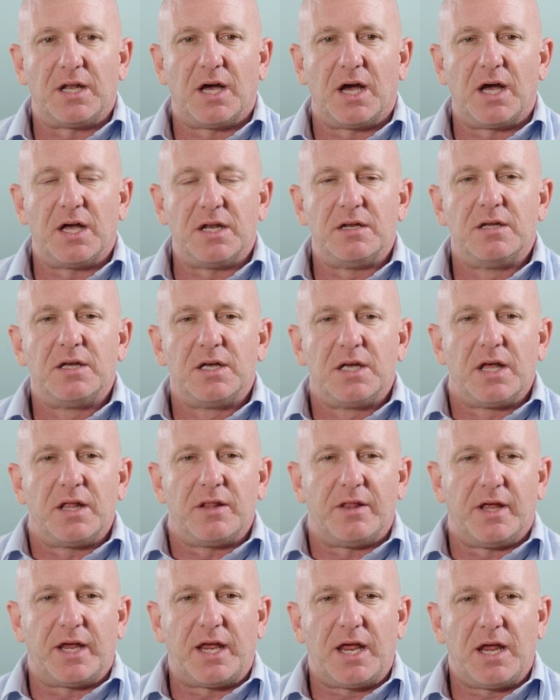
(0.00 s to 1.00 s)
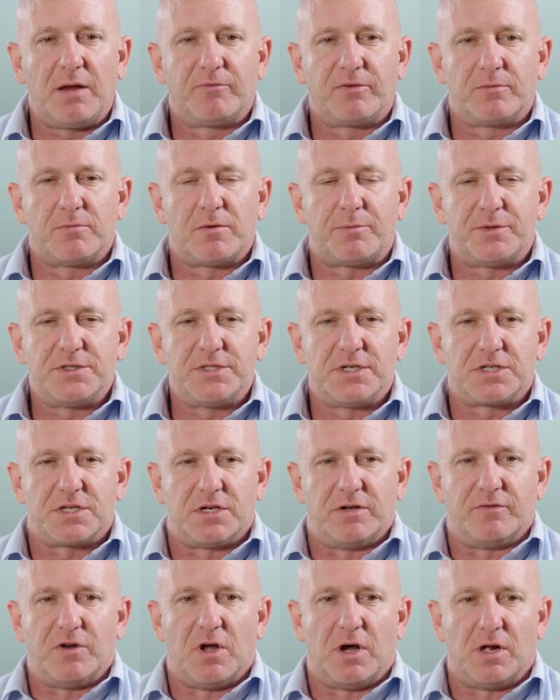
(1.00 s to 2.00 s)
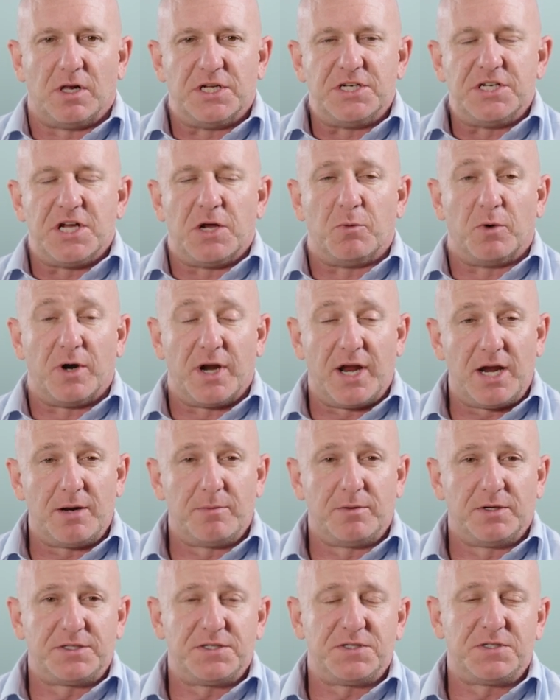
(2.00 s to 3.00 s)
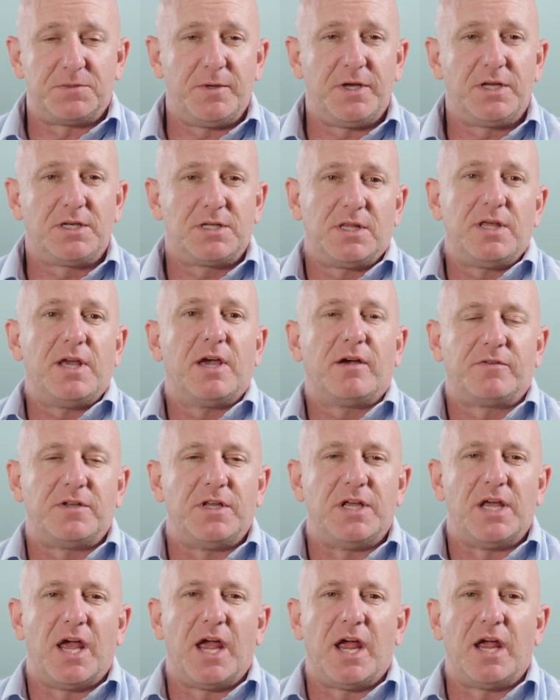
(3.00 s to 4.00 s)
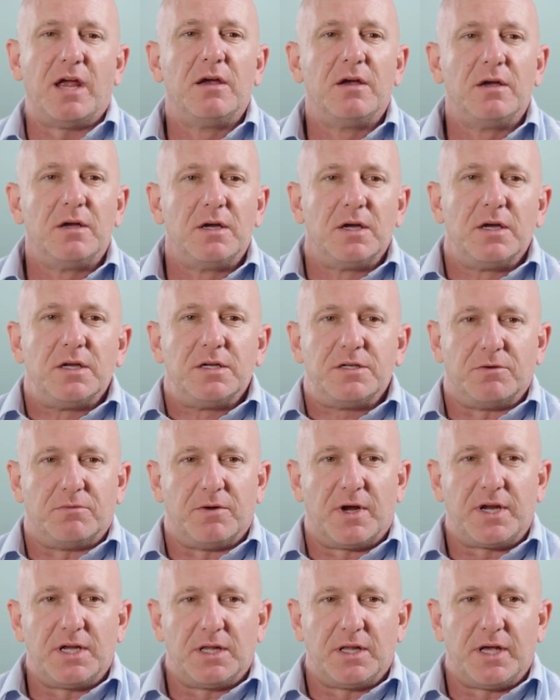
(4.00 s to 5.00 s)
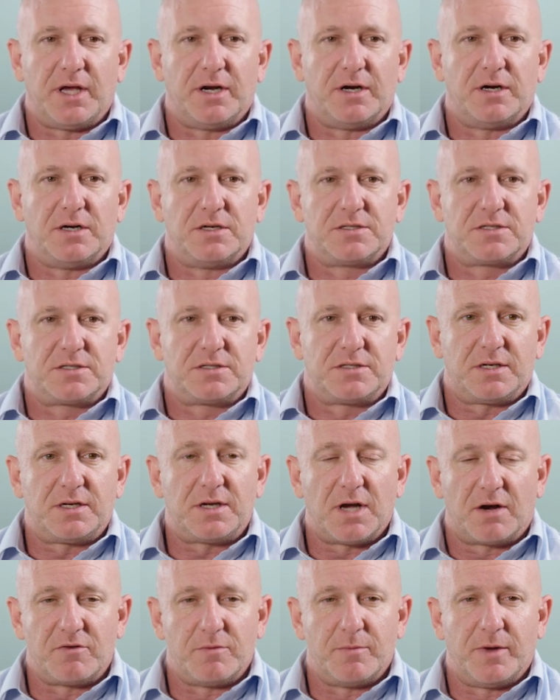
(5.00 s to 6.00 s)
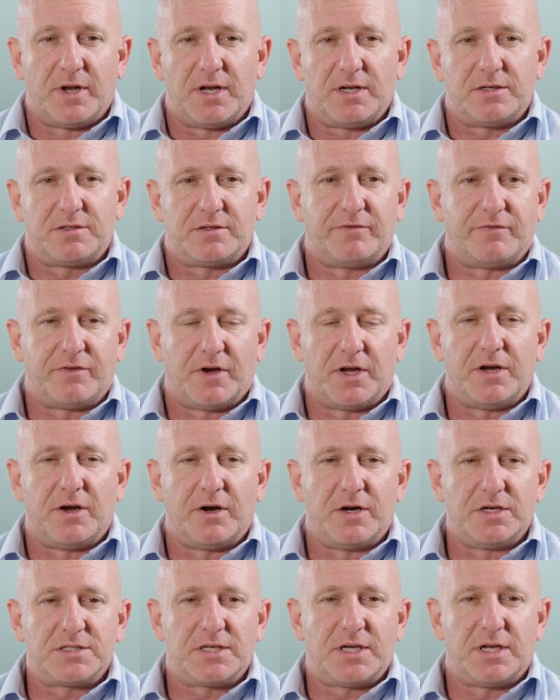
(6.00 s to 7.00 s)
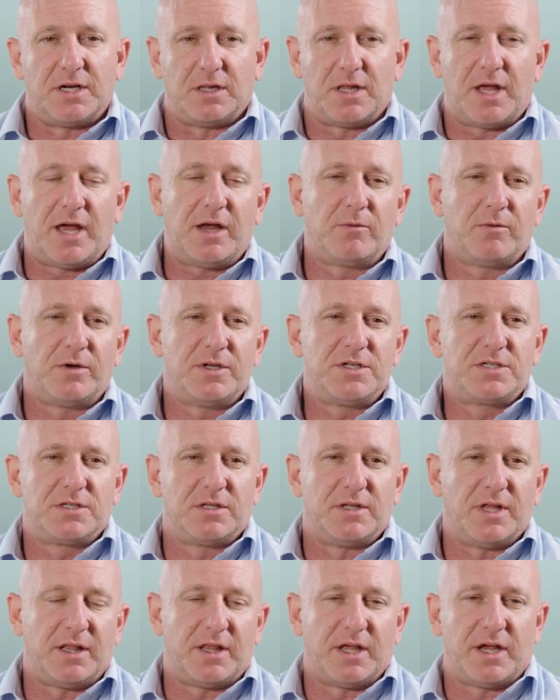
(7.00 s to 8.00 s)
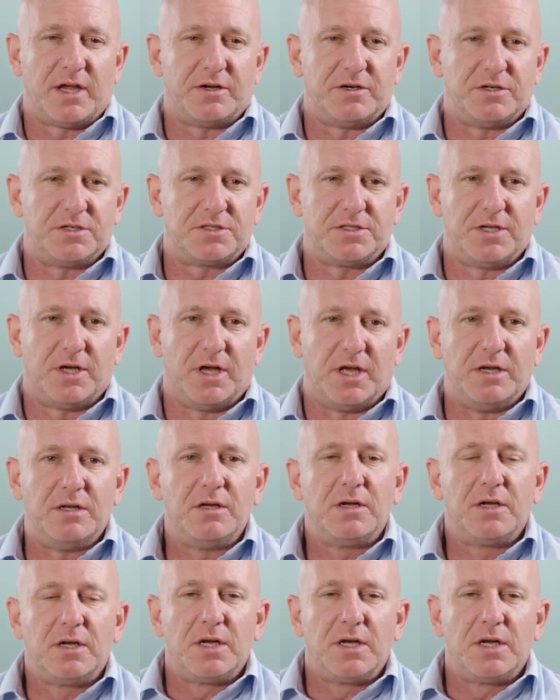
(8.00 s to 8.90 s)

done, they came from a position of knowledge and were able to speak to the FDA, to regulators, to government, to funders in a language that they understood